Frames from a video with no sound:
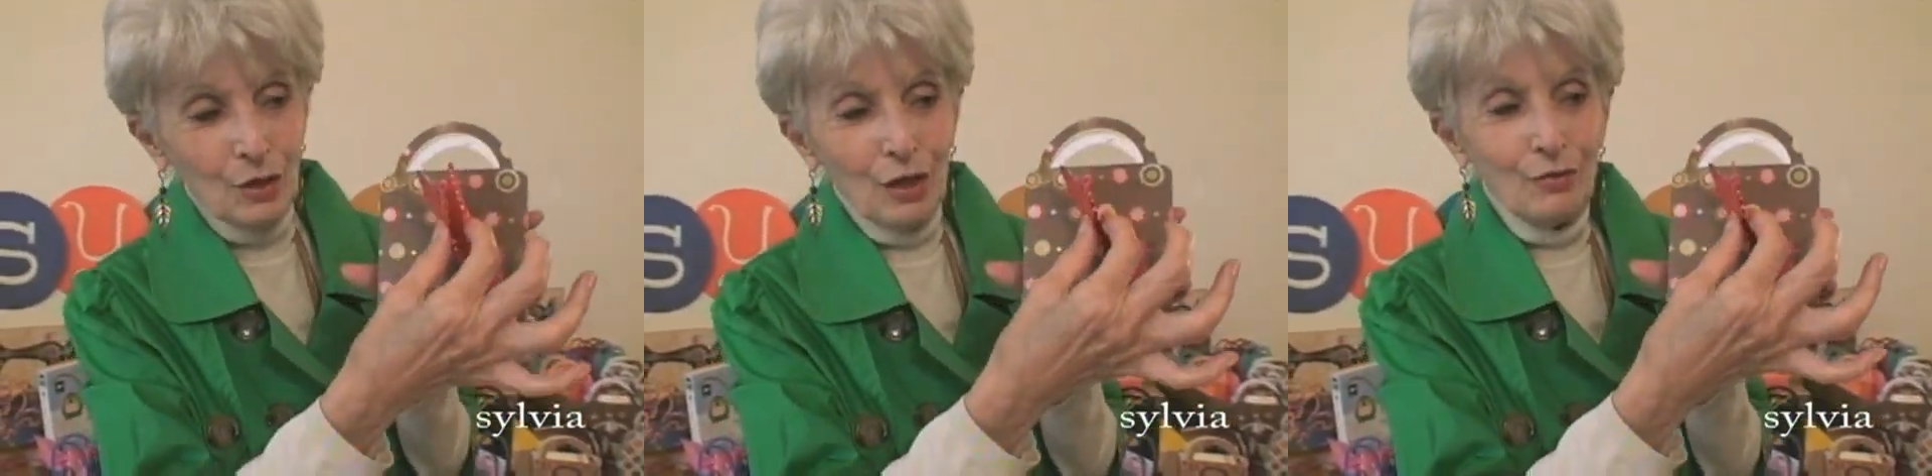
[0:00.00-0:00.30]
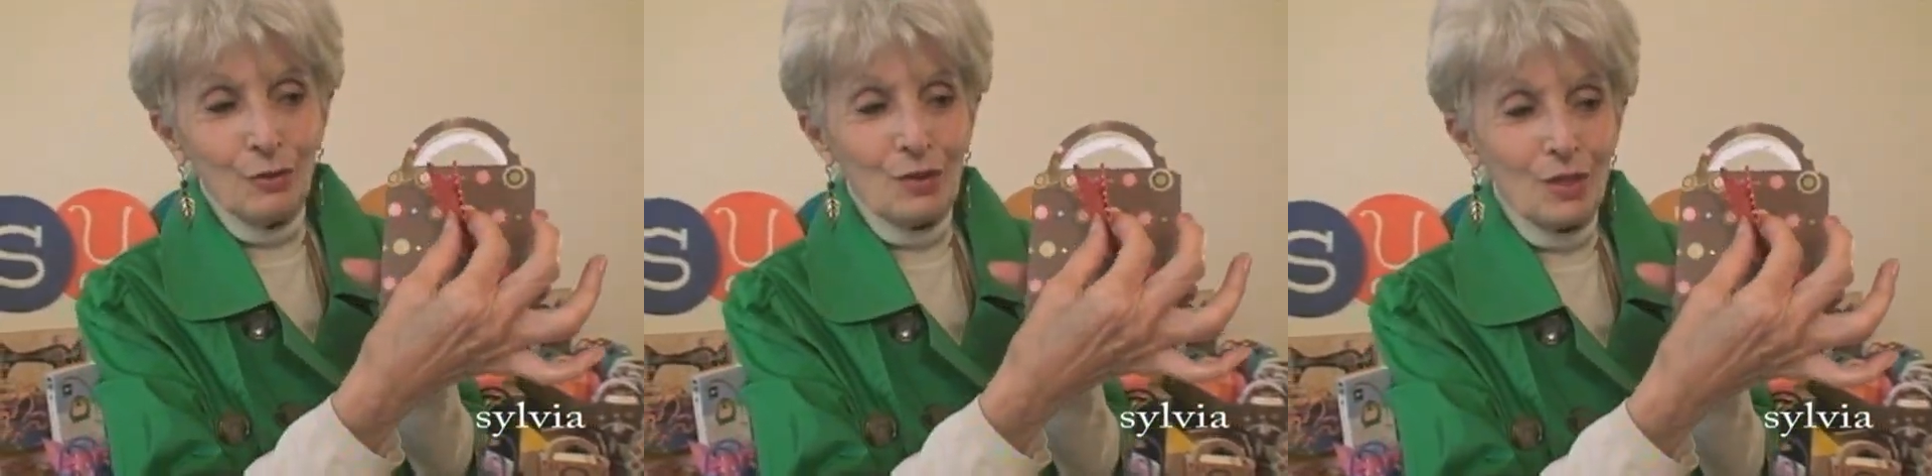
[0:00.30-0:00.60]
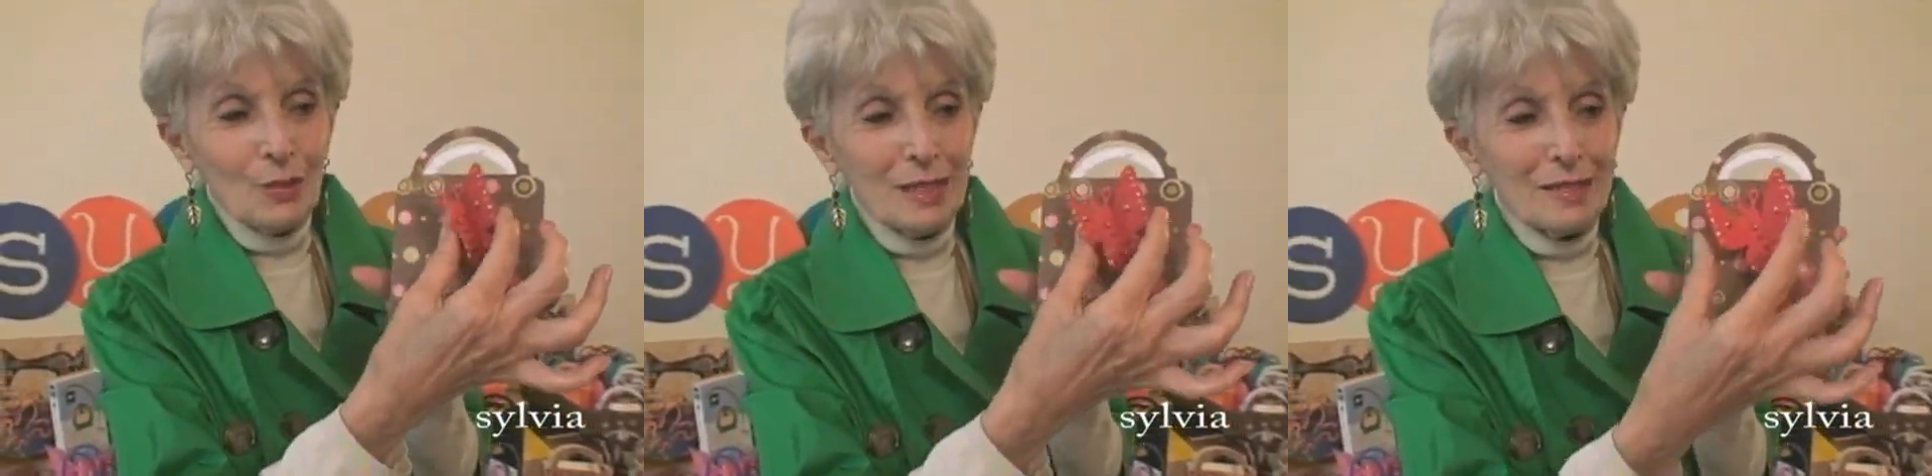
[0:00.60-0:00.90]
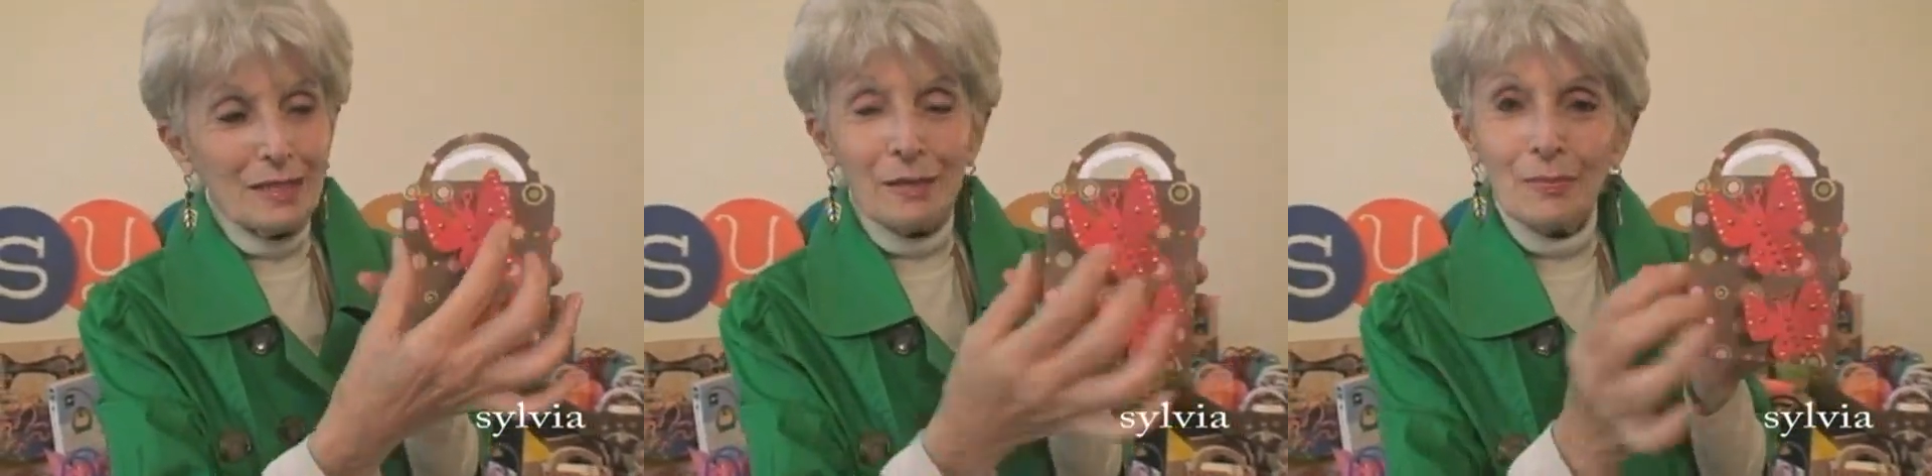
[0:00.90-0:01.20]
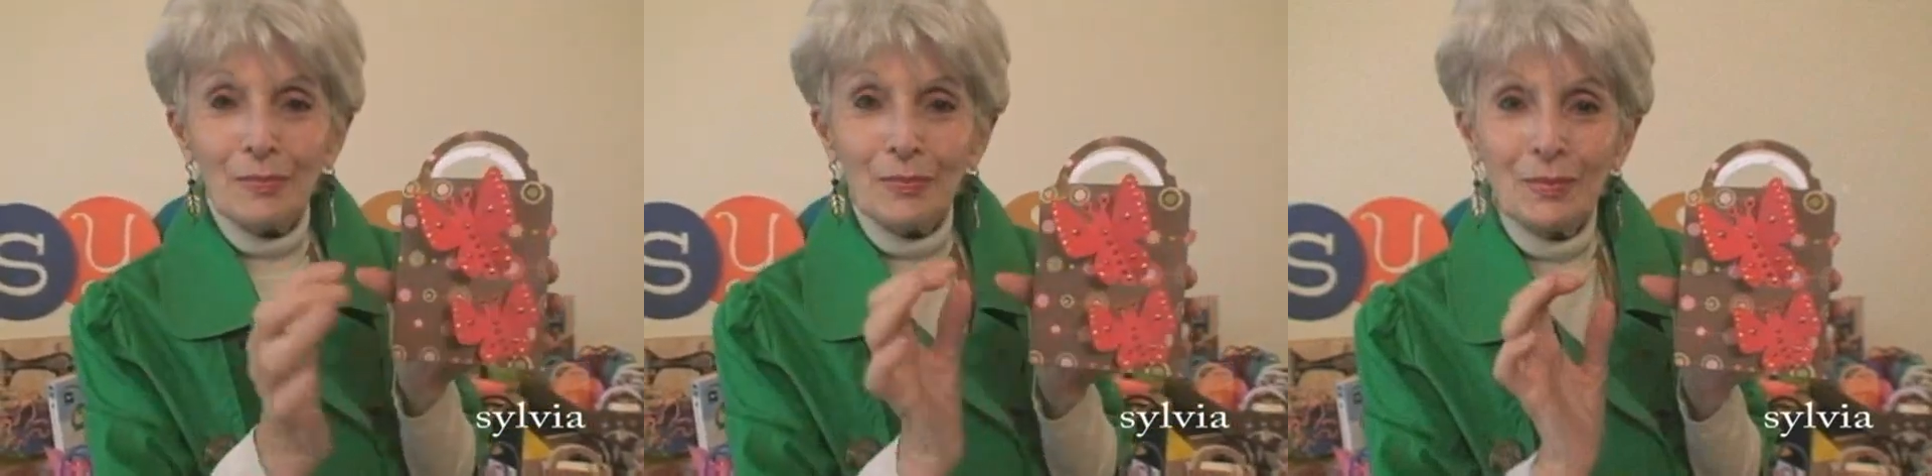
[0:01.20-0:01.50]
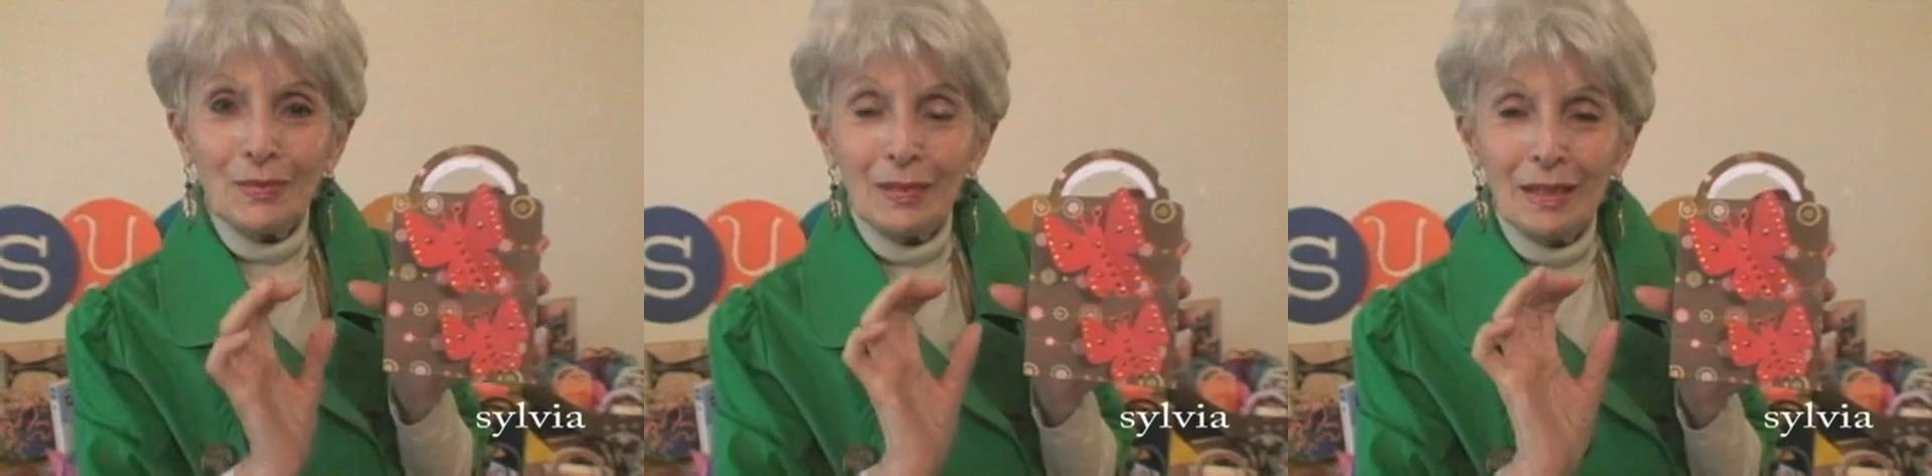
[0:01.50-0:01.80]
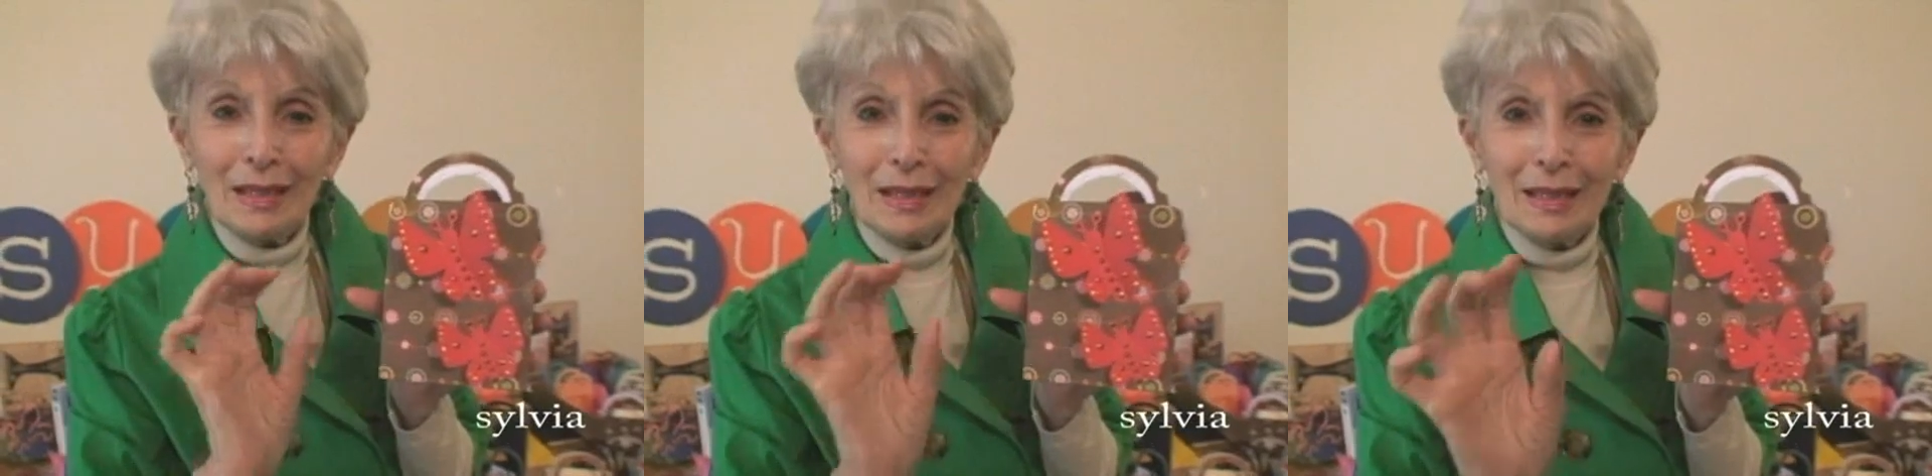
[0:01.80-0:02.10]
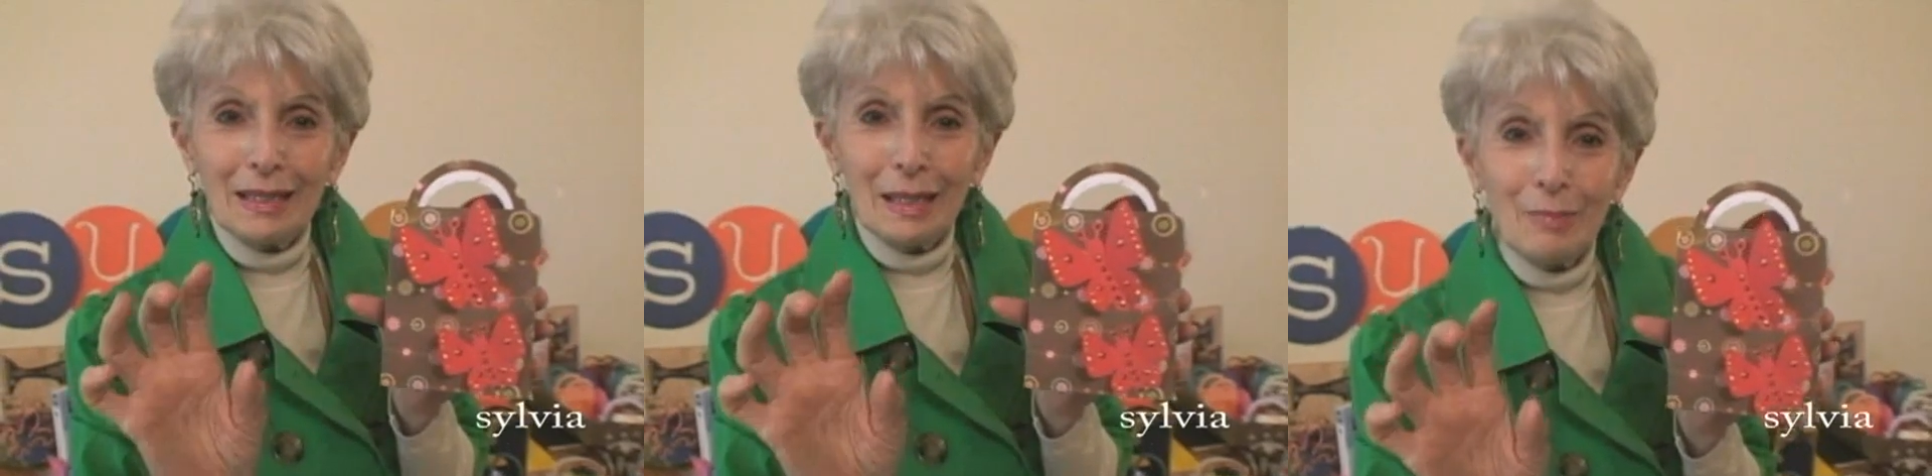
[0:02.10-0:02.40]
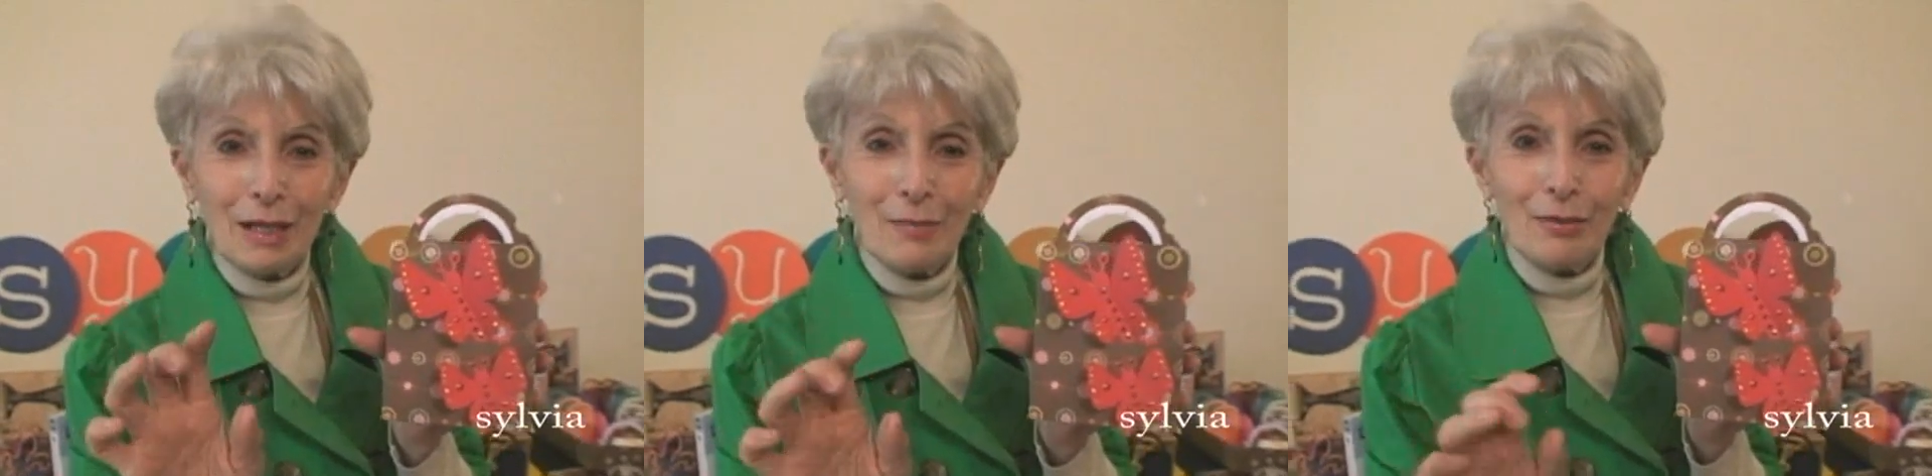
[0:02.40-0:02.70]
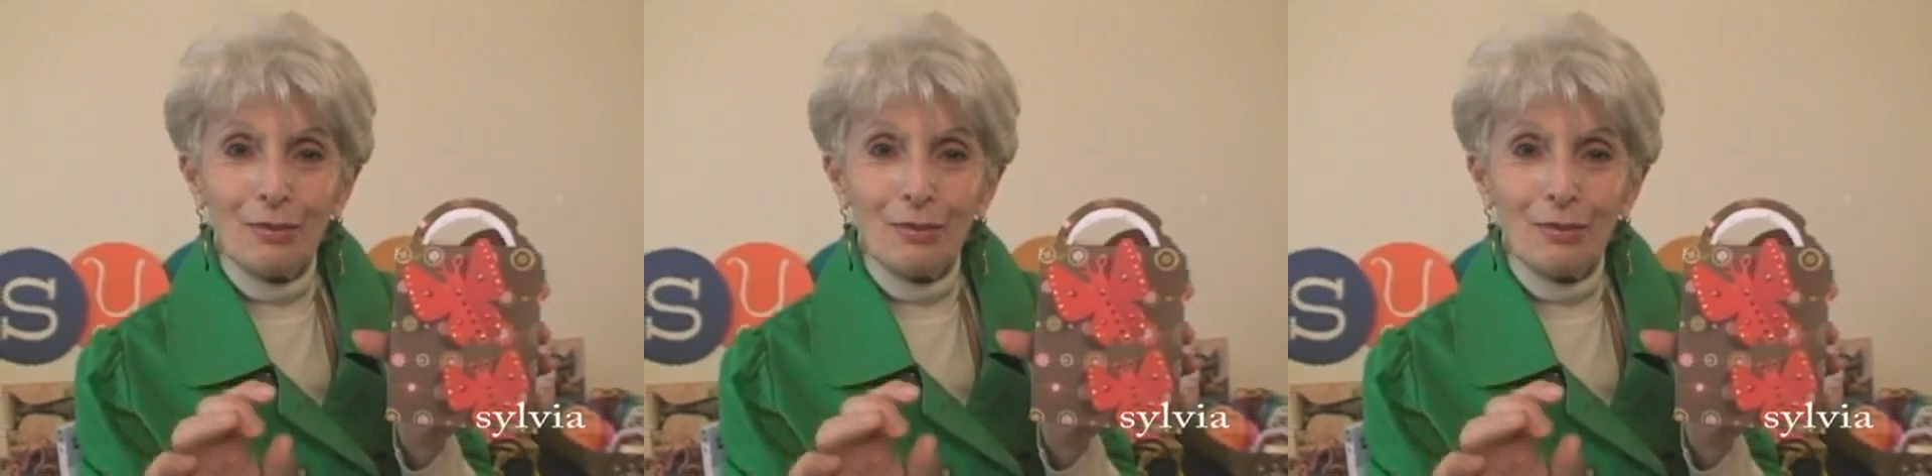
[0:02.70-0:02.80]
if you squeeze them, they become